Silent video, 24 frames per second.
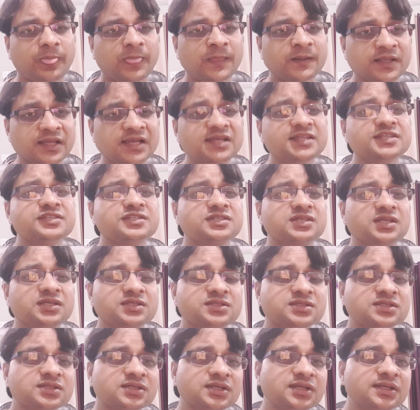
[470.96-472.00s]
Galley's
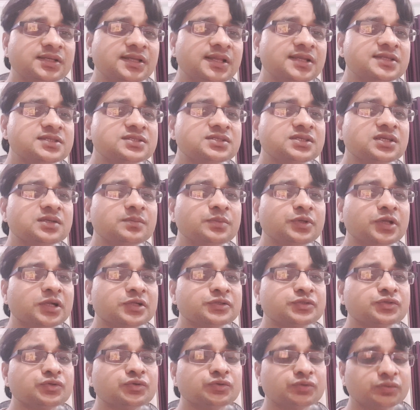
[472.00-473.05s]
test. In Galley's test, we
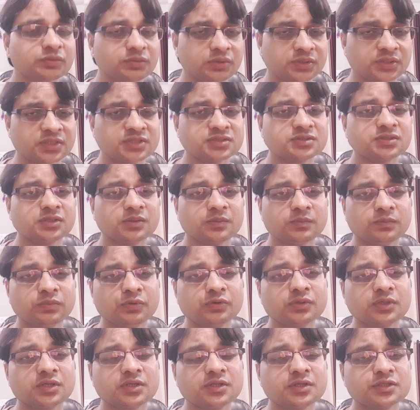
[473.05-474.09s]
also test the
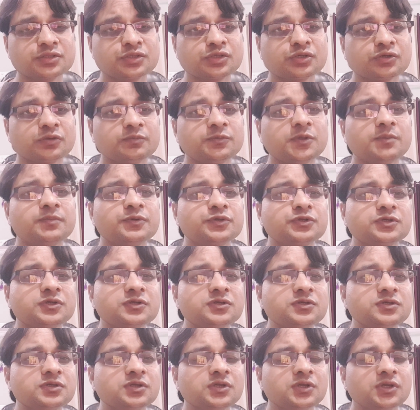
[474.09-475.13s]
bone conduction of the
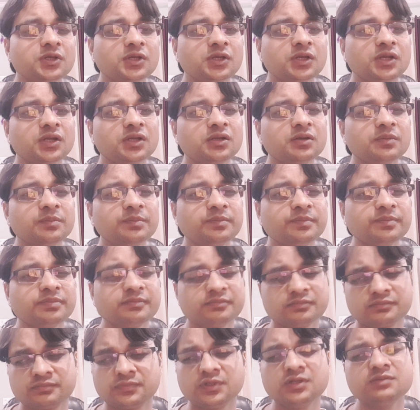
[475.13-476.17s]
patient, and
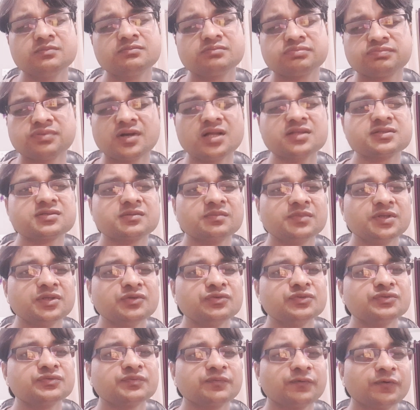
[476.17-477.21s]
in past we
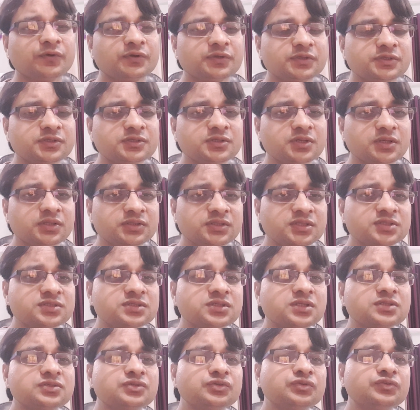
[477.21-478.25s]
used for this
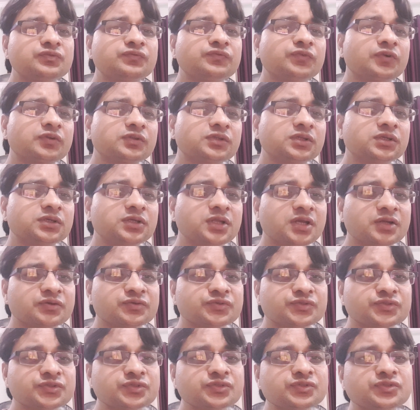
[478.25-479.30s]
test used for the
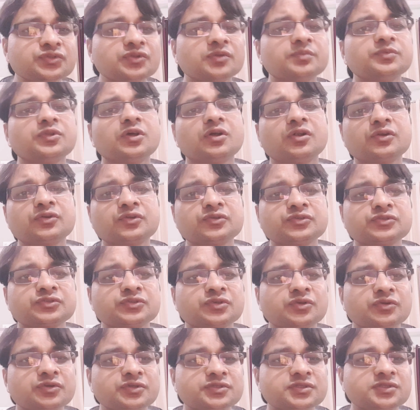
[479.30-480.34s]
diagnosis of the
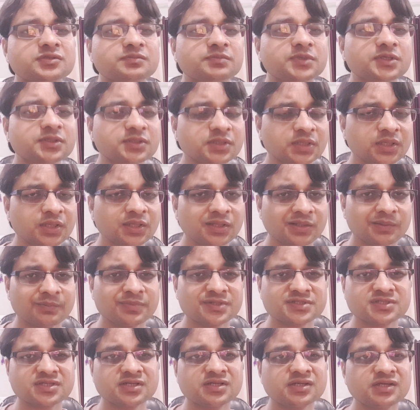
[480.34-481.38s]
otosclerosis, but
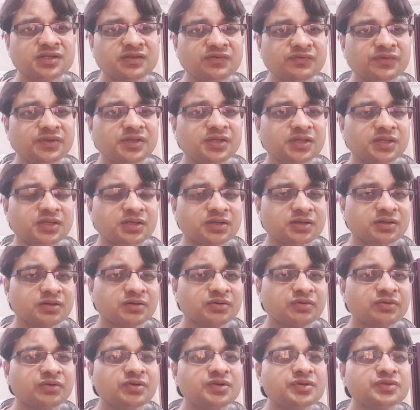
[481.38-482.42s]
presently we
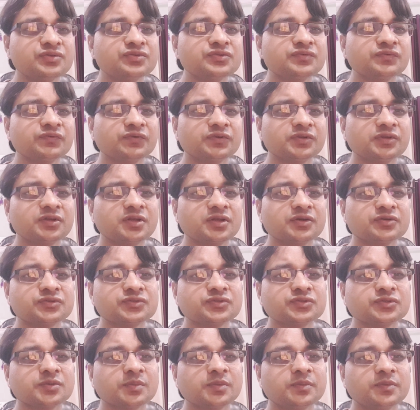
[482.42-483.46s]
not use for the diagnosis
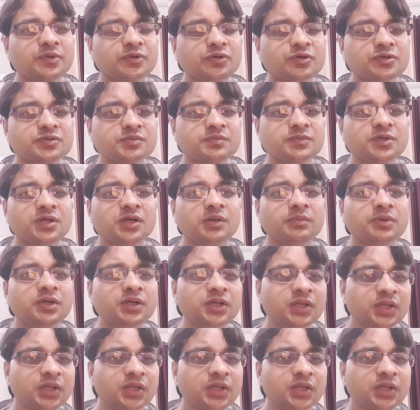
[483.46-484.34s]
of it, because we have a